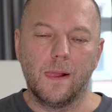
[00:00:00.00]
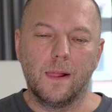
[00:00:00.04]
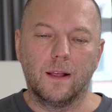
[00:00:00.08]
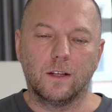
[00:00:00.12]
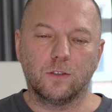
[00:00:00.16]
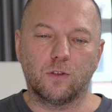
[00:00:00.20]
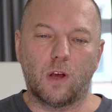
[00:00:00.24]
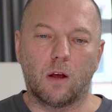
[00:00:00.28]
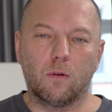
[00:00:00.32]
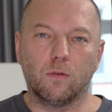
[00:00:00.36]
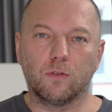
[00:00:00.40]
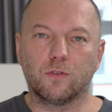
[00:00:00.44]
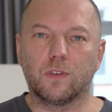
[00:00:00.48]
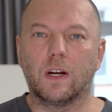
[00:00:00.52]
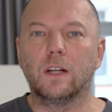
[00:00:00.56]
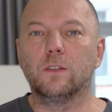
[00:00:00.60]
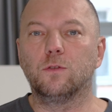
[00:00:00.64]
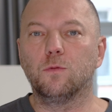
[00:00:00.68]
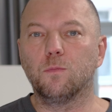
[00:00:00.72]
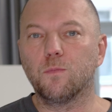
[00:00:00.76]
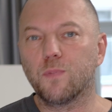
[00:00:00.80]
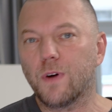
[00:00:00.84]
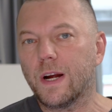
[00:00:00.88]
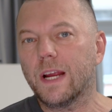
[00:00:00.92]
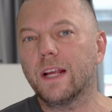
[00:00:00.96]
So I will try to
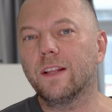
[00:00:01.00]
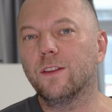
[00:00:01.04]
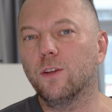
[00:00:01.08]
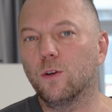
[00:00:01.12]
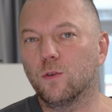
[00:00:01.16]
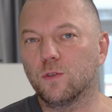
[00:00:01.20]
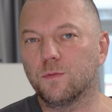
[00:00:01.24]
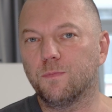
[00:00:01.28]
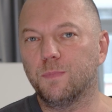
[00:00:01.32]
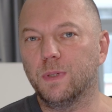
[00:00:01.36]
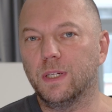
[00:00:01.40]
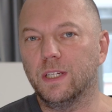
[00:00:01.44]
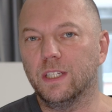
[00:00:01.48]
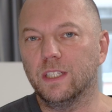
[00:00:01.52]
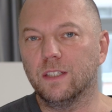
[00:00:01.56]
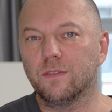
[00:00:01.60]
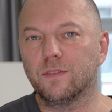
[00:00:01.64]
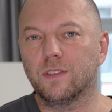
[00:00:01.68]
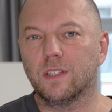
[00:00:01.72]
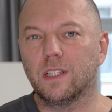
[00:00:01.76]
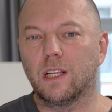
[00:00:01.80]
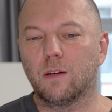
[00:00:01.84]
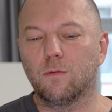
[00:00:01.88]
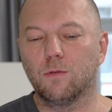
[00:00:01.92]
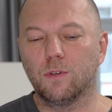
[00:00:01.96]
break those
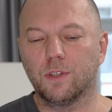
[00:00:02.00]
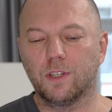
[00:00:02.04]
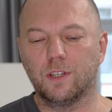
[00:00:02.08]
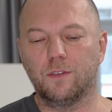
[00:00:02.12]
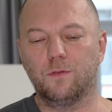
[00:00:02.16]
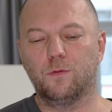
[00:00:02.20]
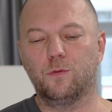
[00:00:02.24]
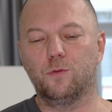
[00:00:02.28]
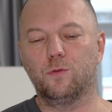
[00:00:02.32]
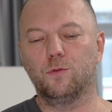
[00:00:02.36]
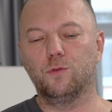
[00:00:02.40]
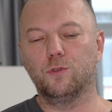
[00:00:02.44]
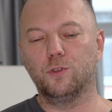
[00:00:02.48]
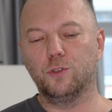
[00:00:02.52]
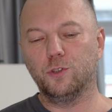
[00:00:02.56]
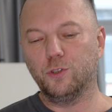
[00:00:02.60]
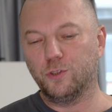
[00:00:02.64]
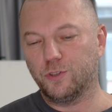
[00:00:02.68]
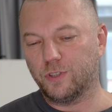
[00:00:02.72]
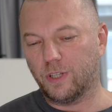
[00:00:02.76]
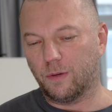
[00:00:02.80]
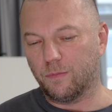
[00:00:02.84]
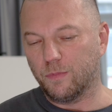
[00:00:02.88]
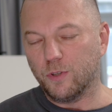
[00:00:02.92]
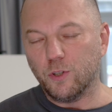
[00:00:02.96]
beliefs, and I will give you
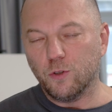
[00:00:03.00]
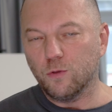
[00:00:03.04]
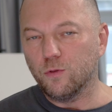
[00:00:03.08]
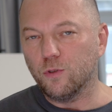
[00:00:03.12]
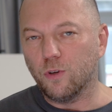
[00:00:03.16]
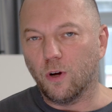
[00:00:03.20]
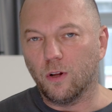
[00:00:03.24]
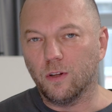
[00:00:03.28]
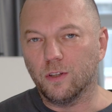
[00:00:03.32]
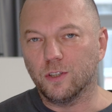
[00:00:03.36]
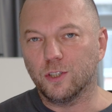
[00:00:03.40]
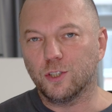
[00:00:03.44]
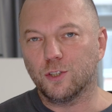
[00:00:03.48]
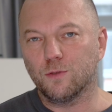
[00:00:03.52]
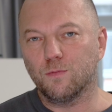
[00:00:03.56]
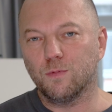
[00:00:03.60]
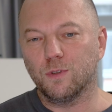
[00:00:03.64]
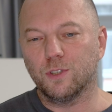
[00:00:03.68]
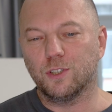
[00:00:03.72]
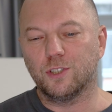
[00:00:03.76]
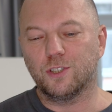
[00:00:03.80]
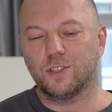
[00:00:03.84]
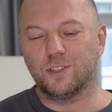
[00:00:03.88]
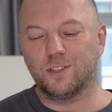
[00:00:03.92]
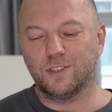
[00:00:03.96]
some new knowledge
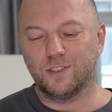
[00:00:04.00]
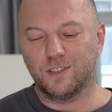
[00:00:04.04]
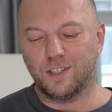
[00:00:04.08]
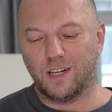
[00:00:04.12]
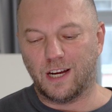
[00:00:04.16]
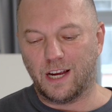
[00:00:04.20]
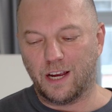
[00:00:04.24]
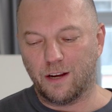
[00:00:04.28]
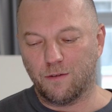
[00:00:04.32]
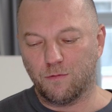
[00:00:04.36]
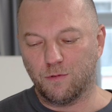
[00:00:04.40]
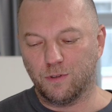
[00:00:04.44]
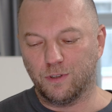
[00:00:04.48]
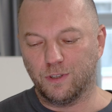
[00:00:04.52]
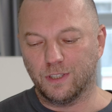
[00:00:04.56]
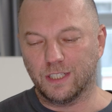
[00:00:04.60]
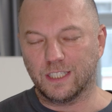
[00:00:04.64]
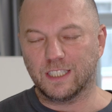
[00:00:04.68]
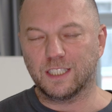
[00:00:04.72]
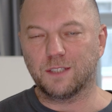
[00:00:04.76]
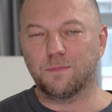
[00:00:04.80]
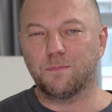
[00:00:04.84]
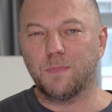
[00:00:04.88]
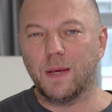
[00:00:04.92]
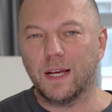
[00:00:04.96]
which I will
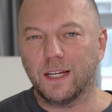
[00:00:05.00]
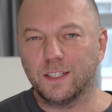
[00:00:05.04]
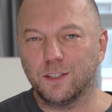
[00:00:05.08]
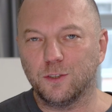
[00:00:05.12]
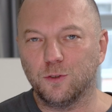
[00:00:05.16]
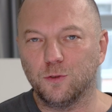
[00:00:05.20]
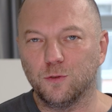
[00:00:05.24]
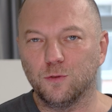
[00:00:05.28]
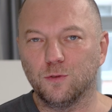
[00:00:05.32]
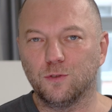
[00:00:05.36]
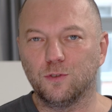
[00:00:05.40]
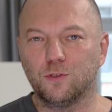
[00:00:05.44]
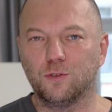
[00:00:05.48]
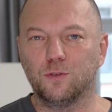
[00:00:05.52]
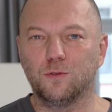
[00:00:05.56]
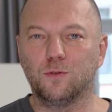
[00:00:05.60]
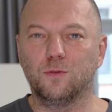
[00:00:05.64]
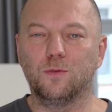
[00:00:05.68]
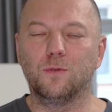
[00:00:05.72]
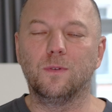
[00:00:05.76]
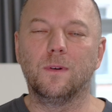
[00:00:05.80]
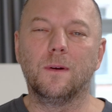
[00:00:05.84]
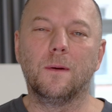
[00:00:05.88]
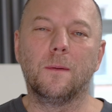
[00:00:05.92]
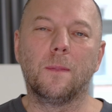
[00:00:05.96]
expect you to